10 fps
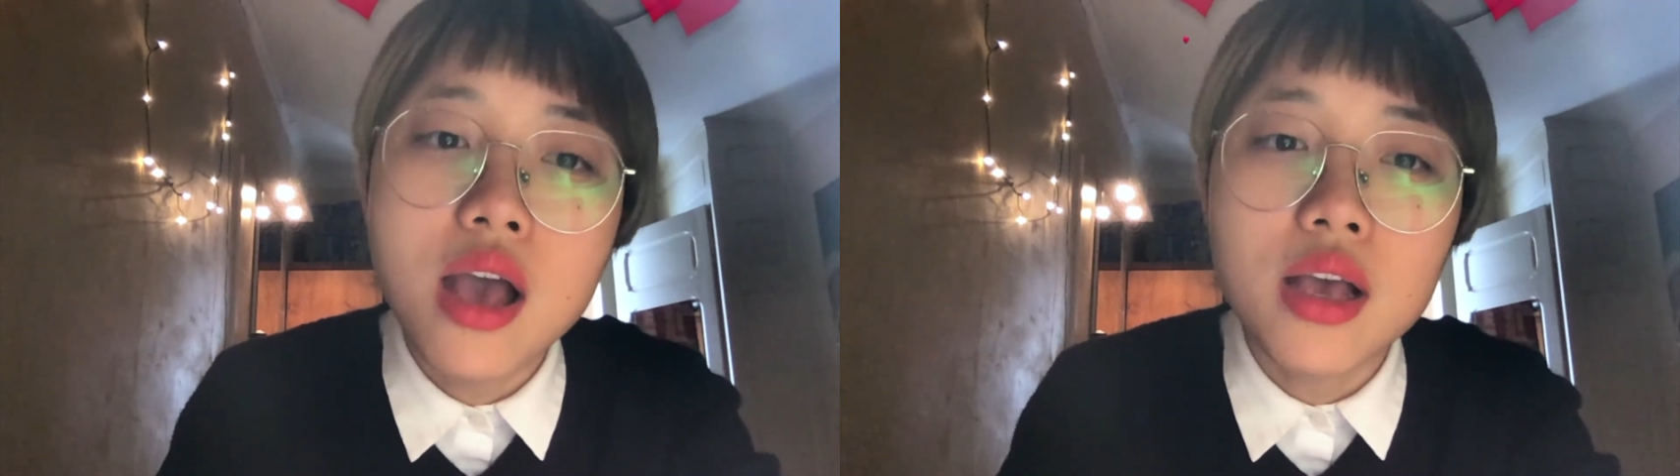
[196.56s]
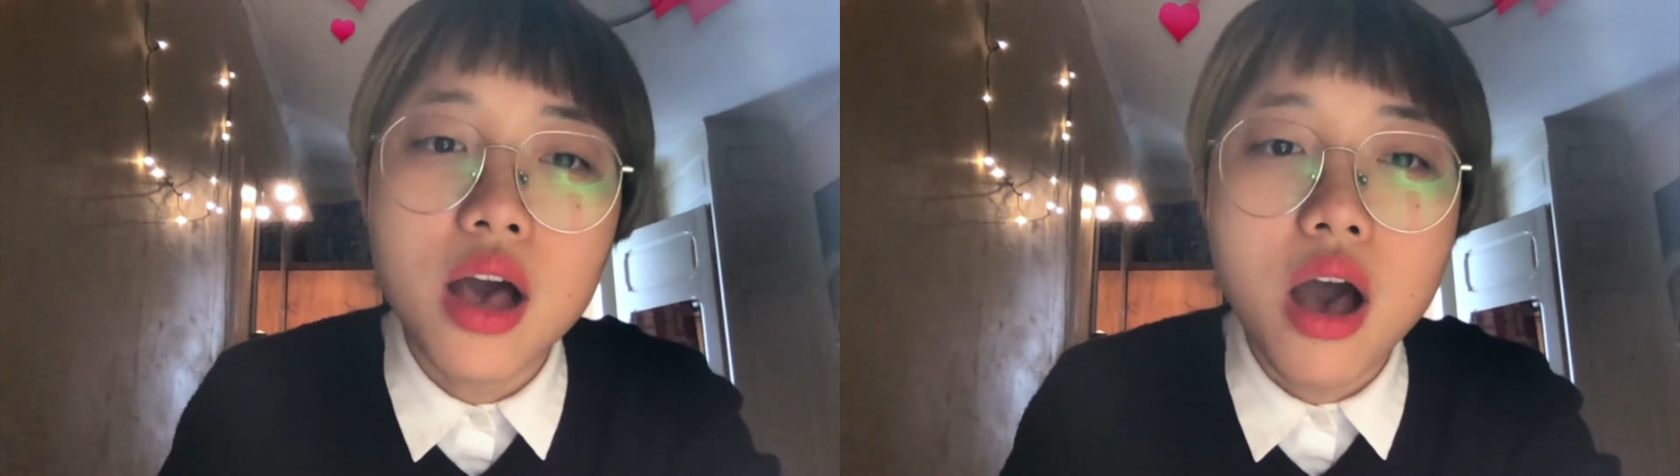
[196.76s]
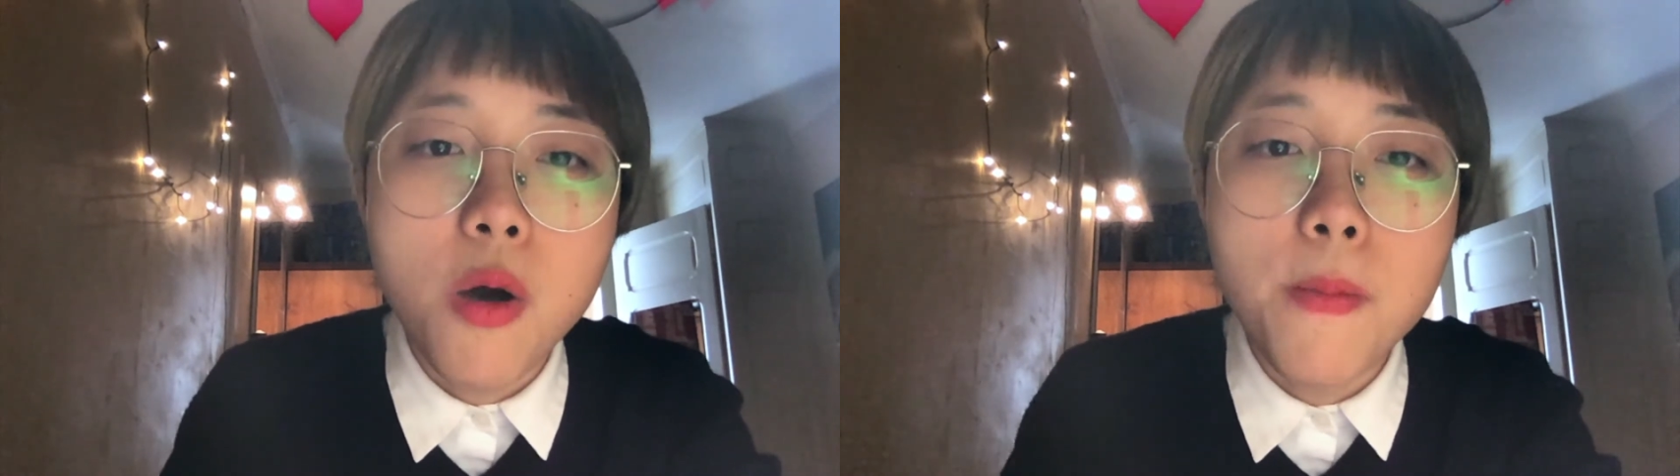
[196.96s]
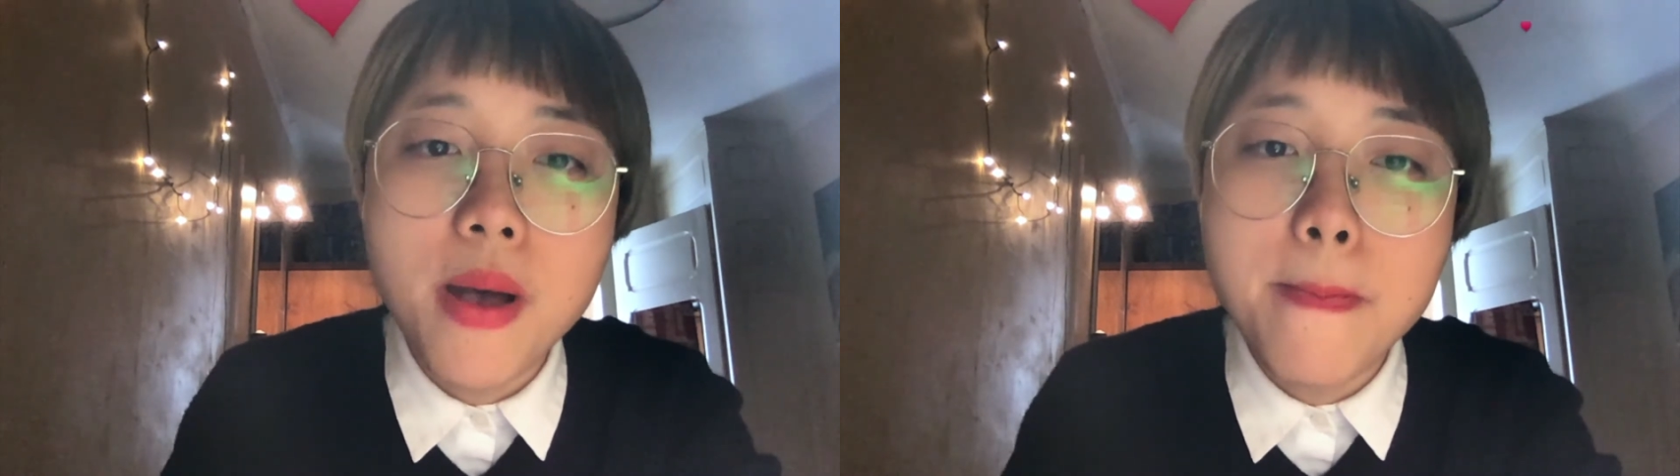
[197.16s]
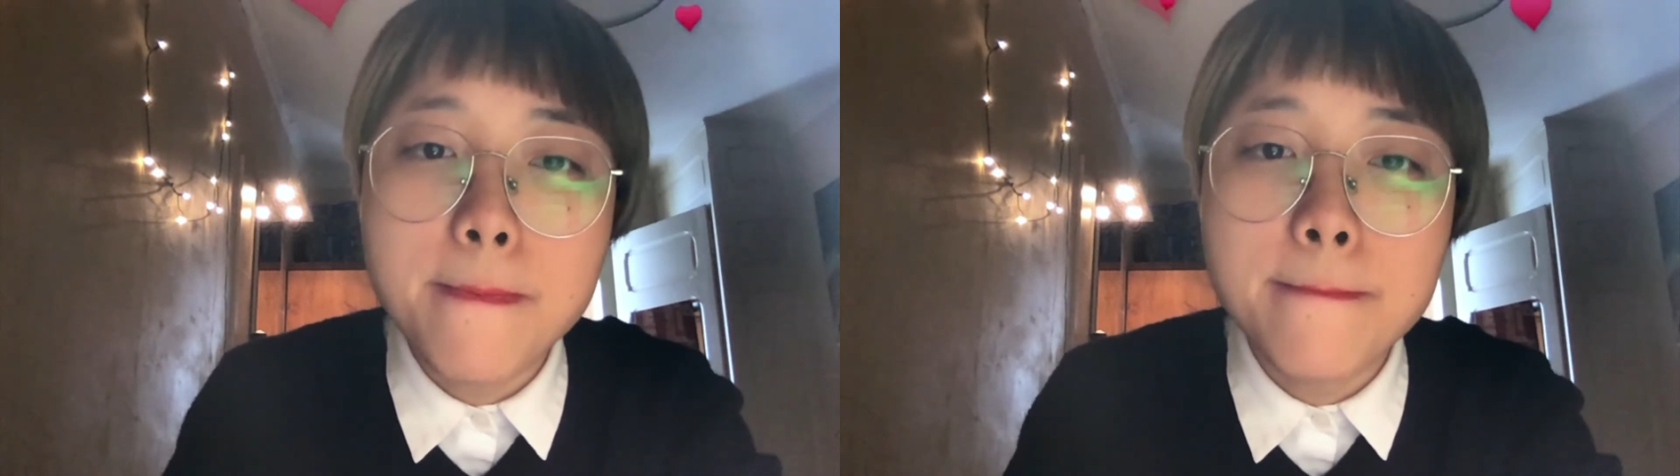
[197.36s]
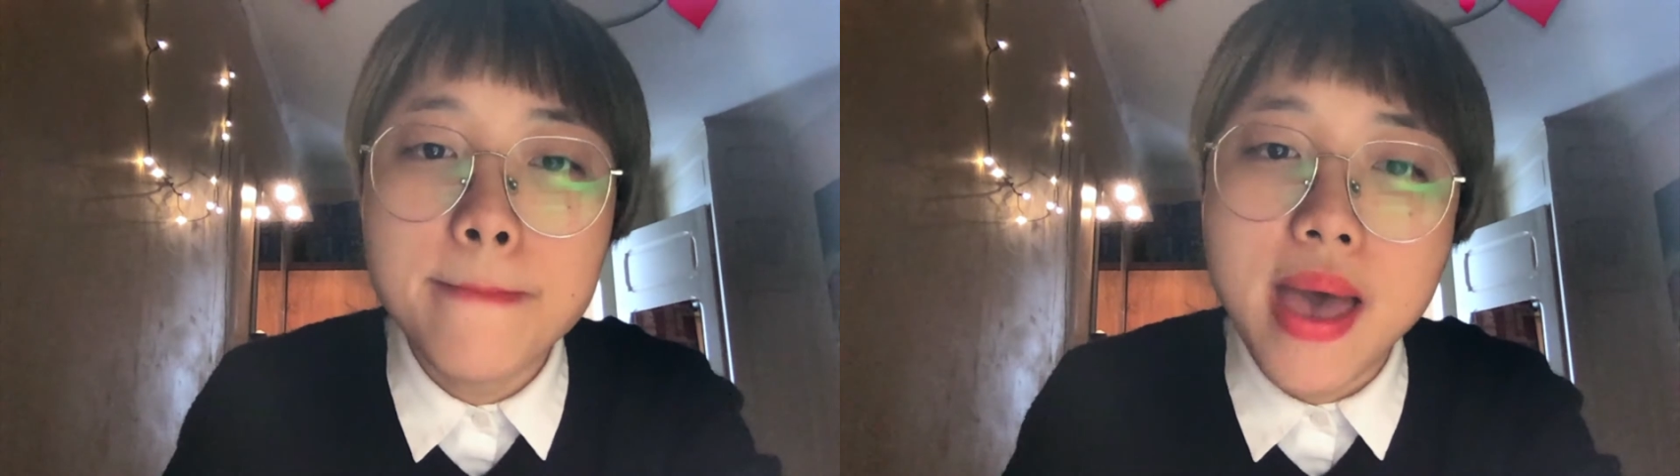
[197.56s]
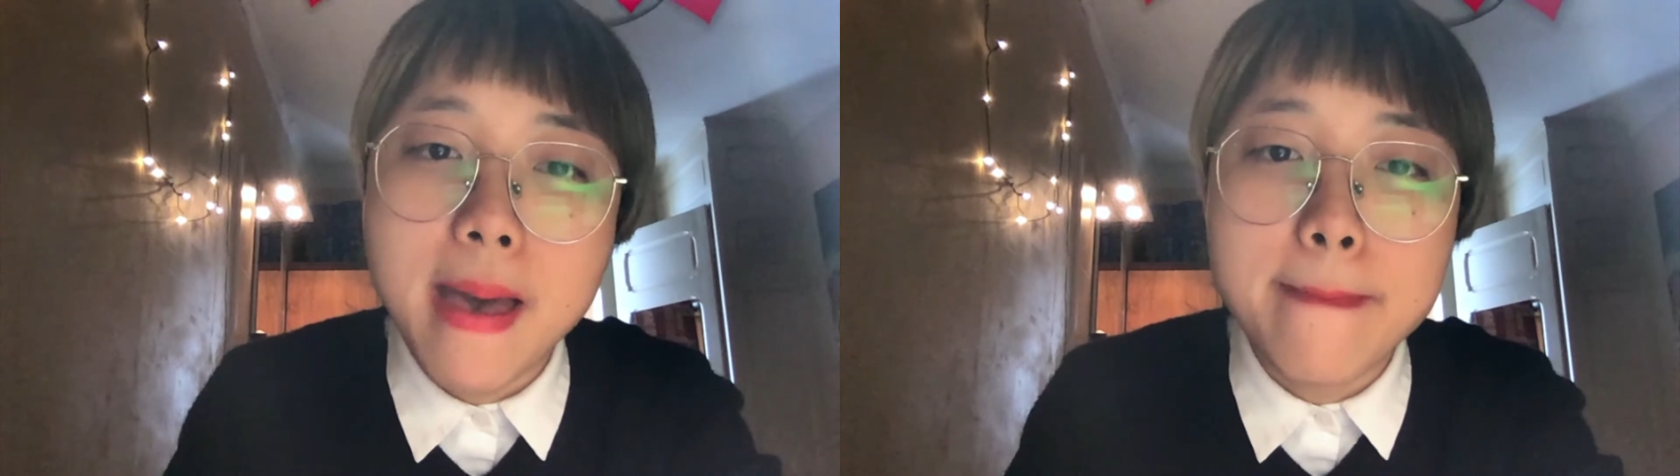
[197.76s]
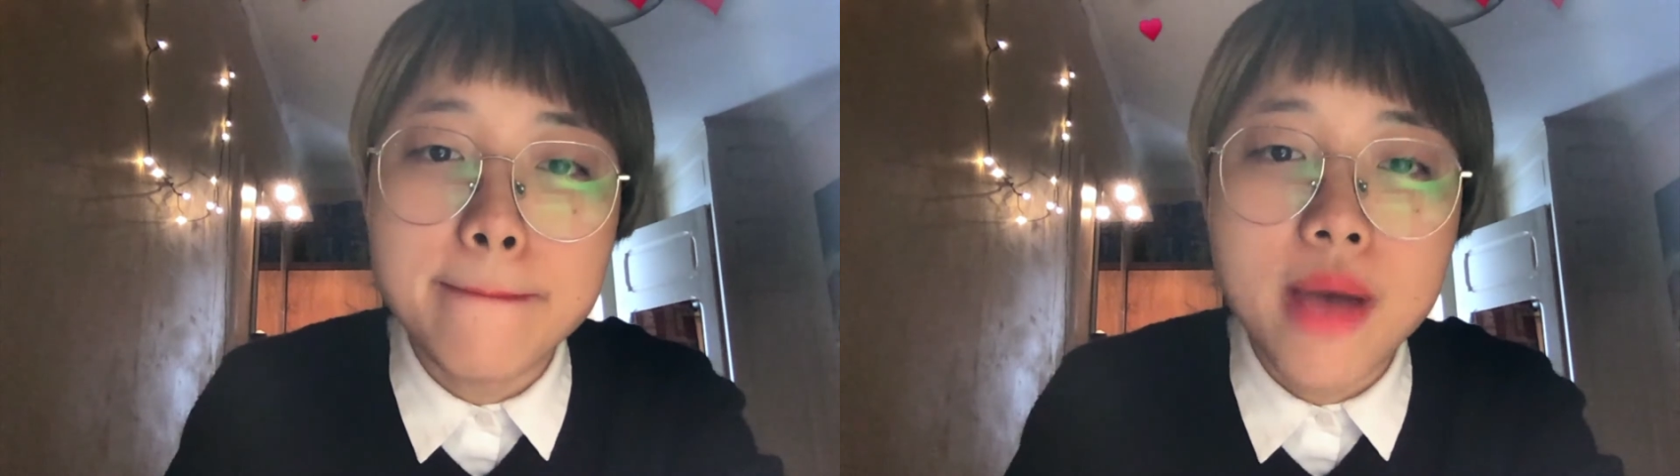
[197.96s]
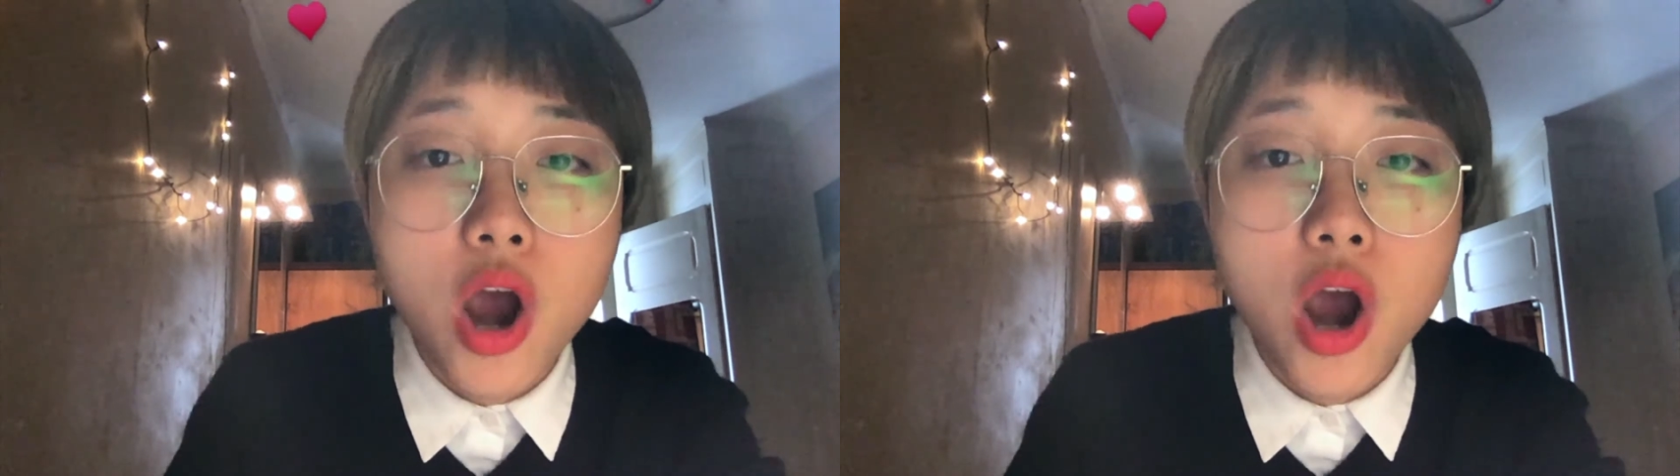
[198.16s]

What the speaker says: open and